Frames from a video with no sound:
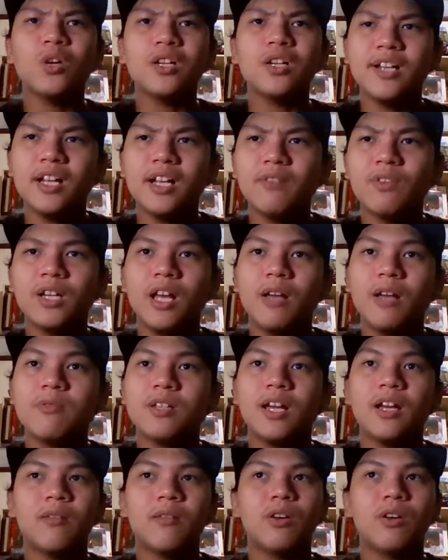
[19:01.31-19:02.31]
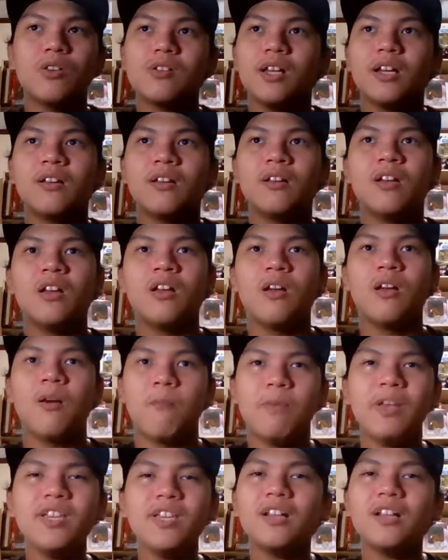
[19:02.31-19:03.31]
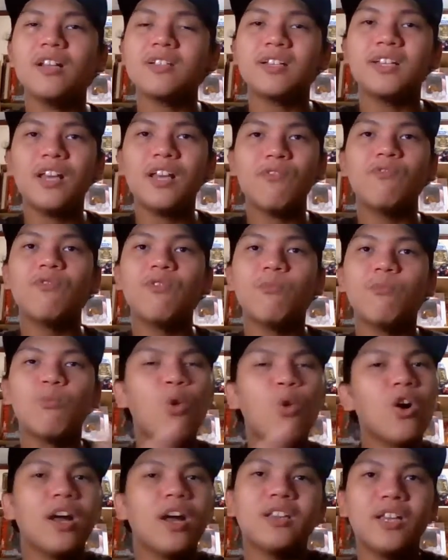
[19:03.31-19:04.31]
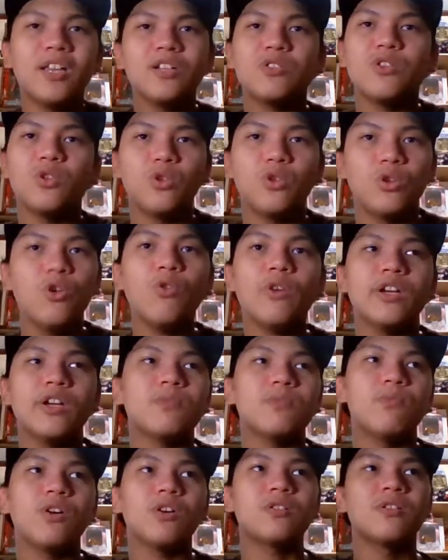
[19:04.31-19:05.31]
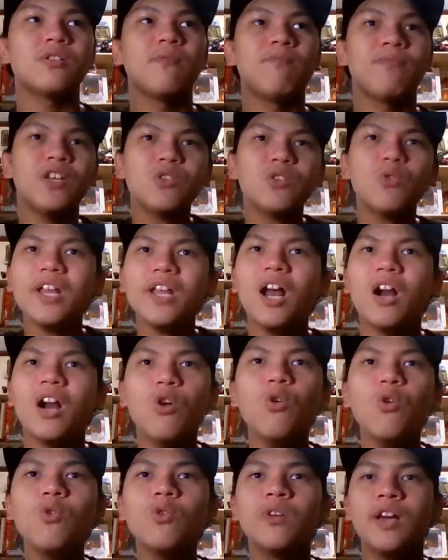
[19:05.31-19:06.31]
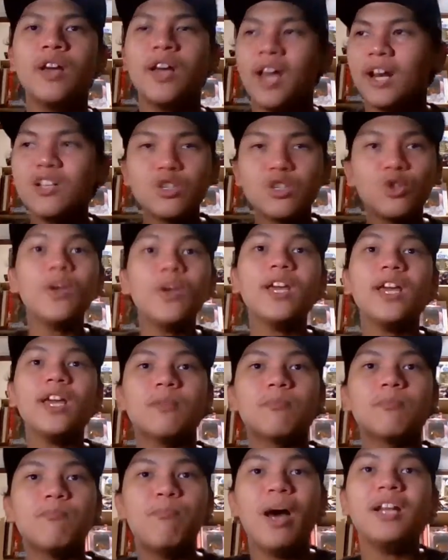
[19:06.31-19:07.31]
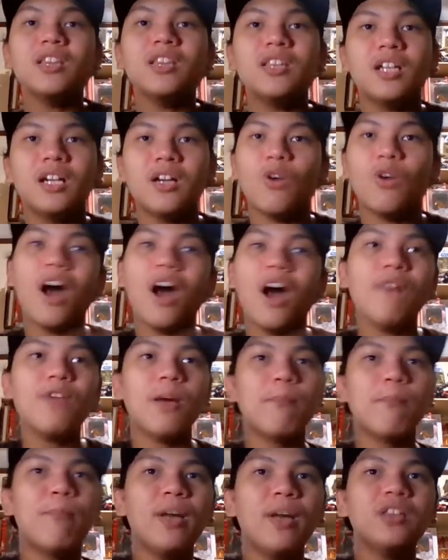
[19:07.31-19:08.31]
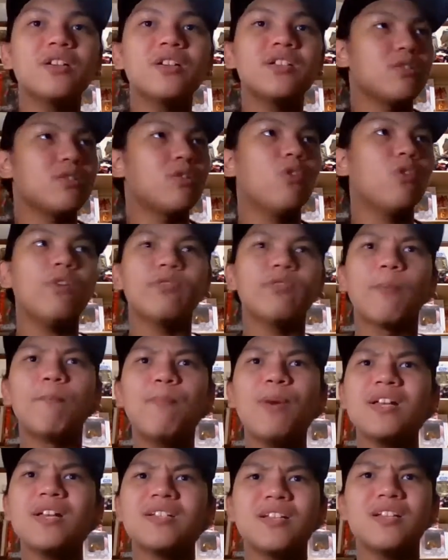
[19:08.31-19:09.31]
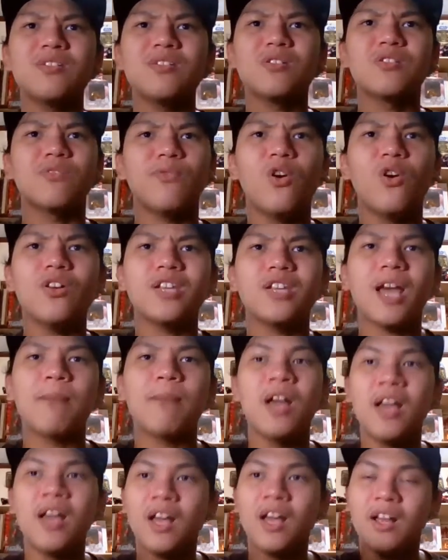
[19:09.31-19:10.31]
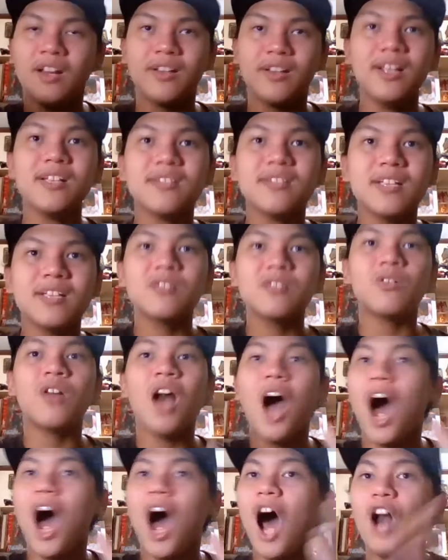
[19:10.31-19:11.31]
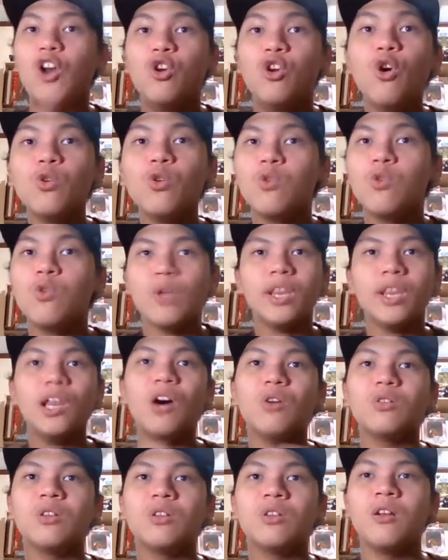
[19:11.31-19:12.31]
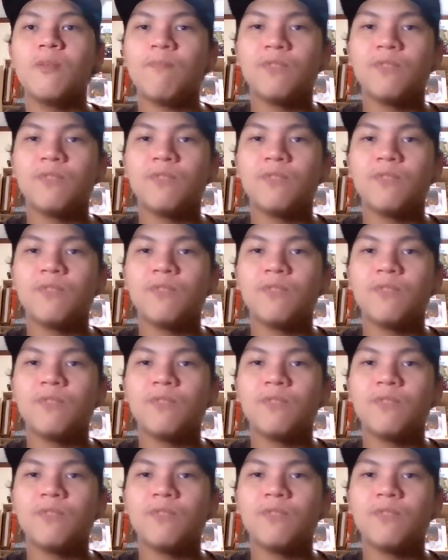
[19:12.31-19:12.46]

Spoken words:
watch Denver games, like because like media doesn't give more attention to Jokic because he's only alone and he's doing it better or having a better season, one of the best seasons of all time. This season alone without